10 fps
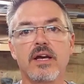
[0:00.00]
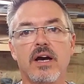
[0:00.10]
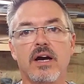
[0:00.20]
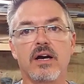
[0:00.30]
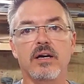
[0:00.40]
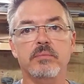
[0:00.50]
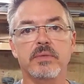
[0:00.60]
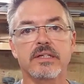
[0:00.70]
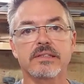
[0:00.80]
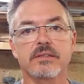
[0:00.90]

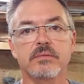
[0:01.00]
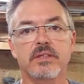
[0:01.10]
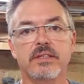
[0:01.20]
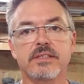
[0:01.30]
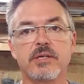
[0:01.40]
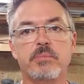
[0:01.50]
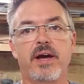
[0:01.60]
because there really is no